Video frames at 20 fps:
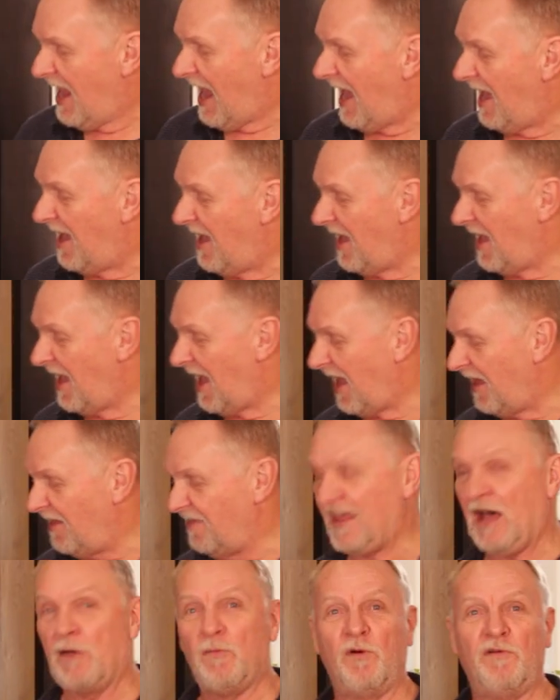
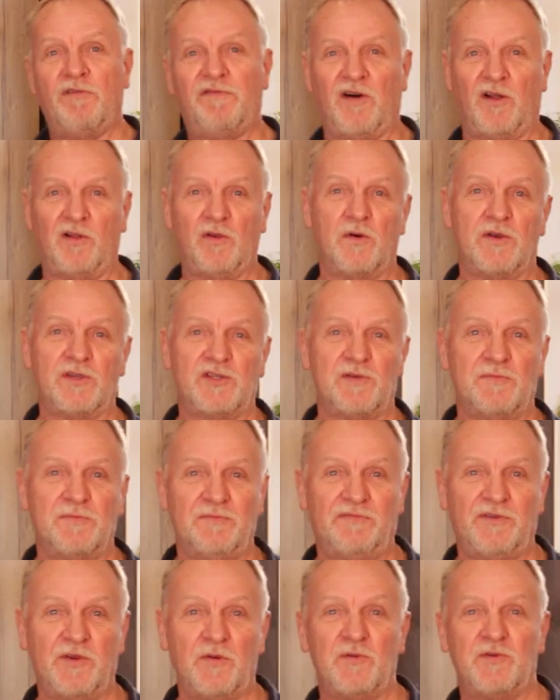And that will follow at
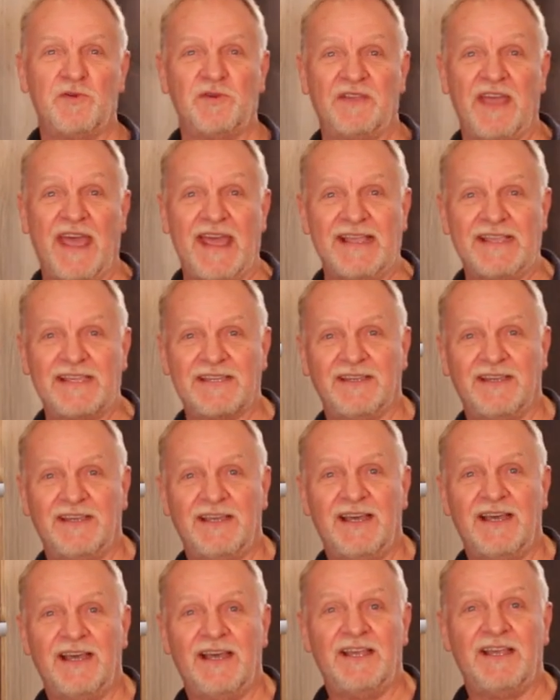some future date.
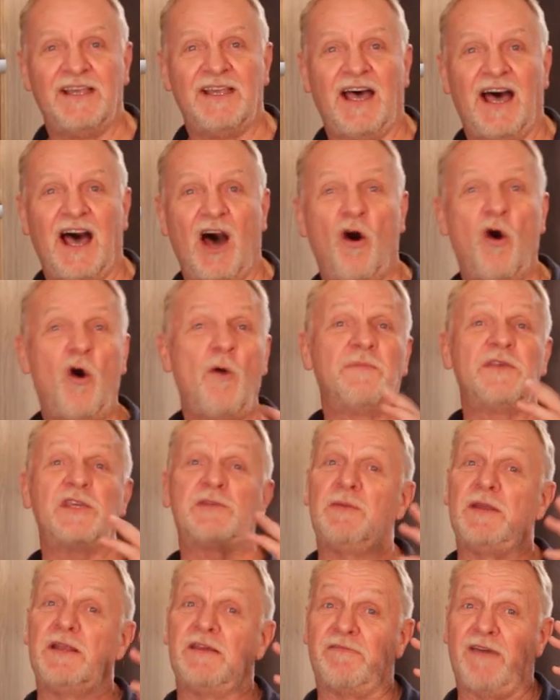I hope
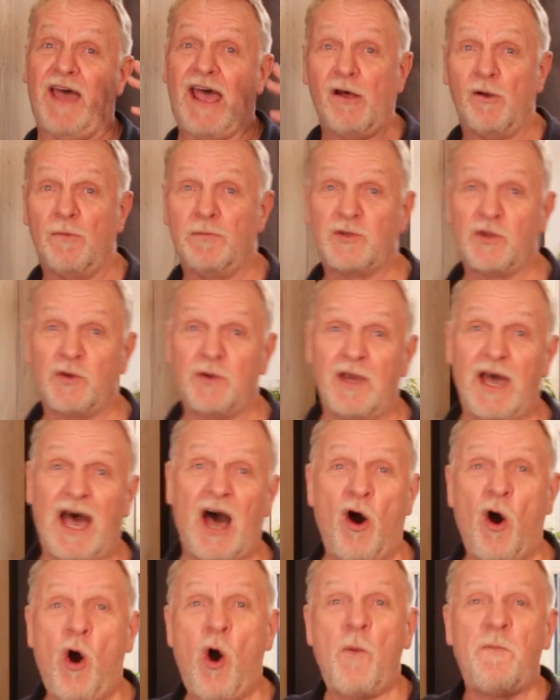this has been of help to you.
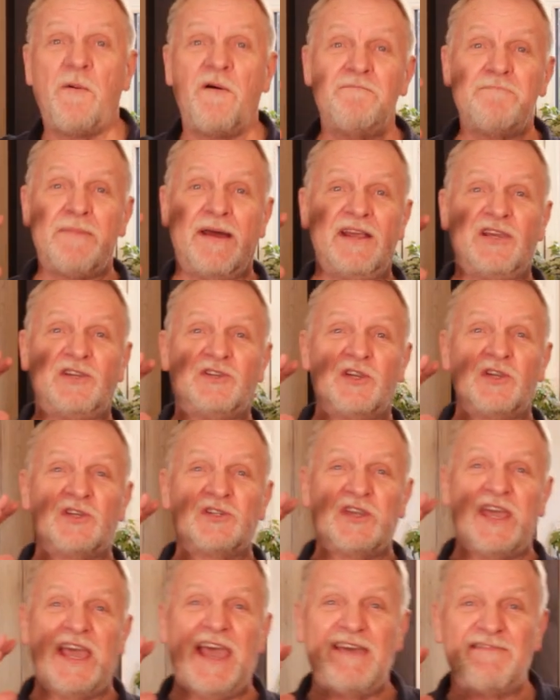I hope I've managed to
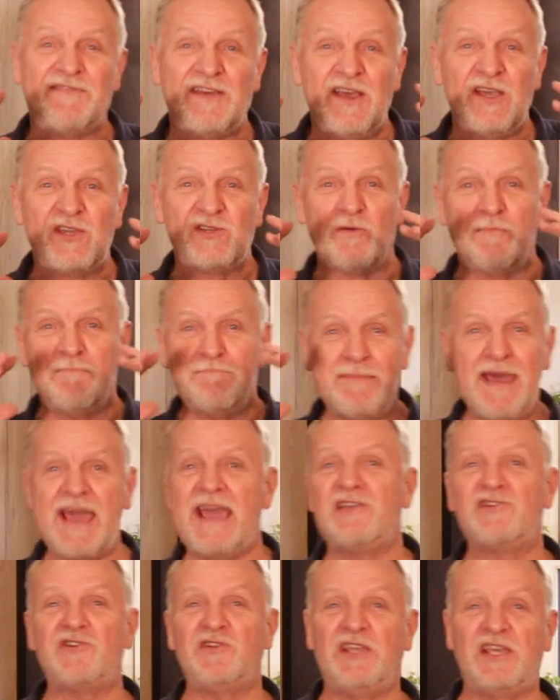save some
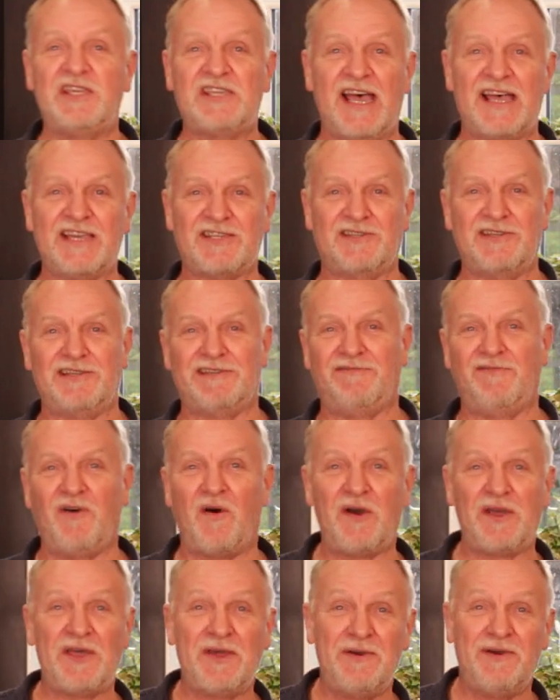major disasters
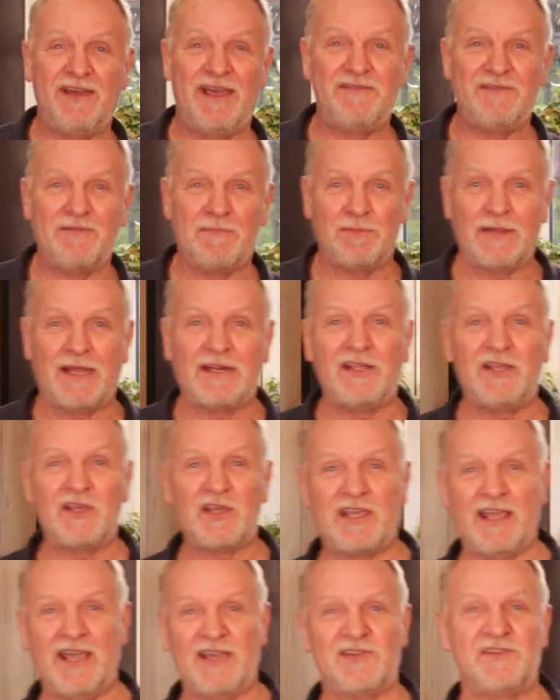for you if you're planning
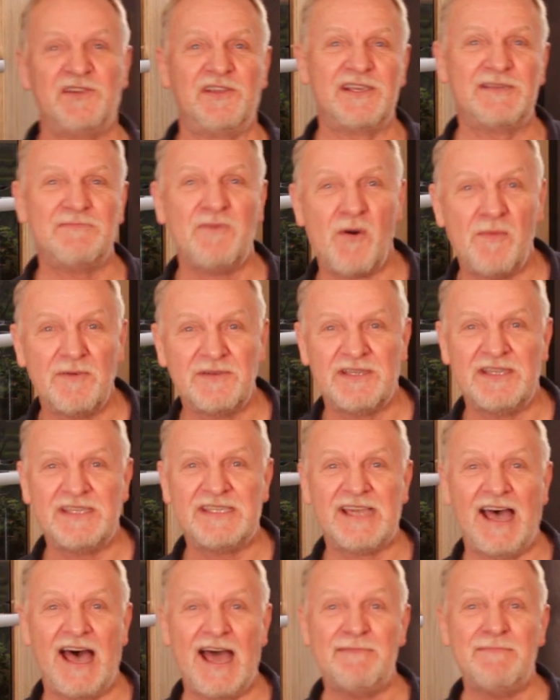your kitchen at this moment in
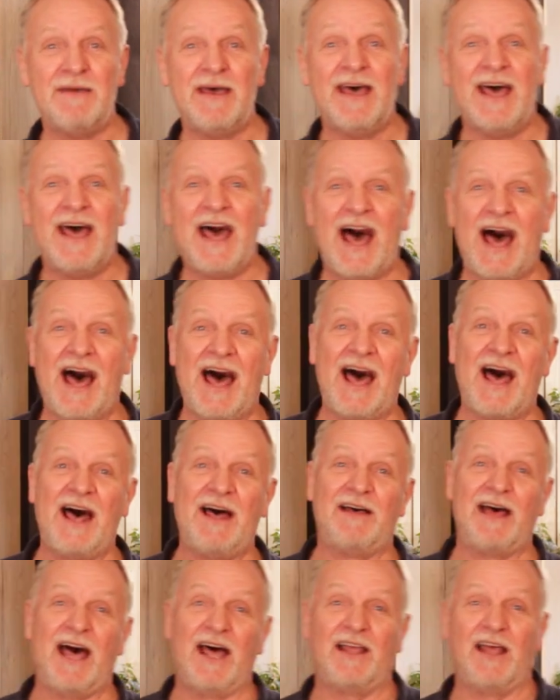time.
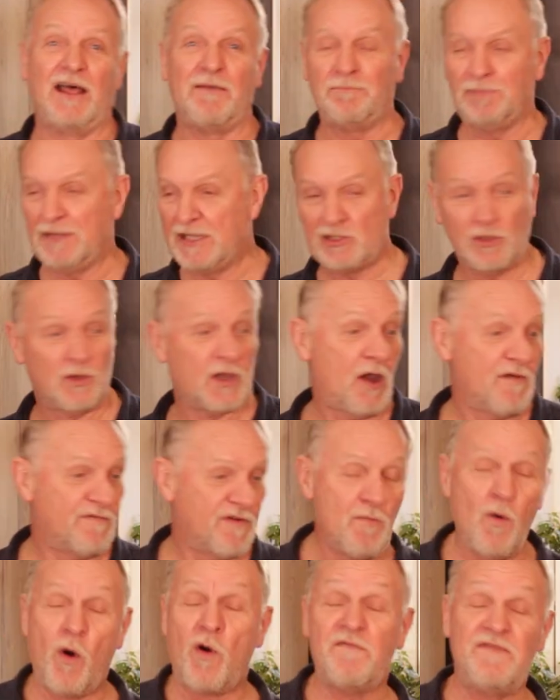And please look out
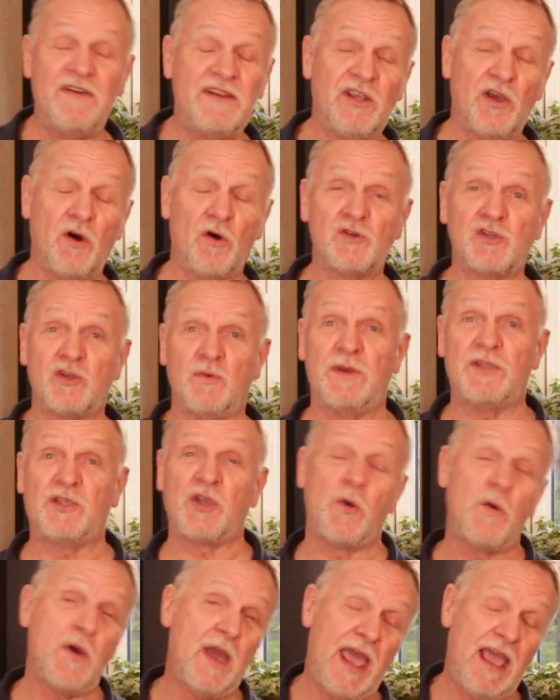for more videos that we do.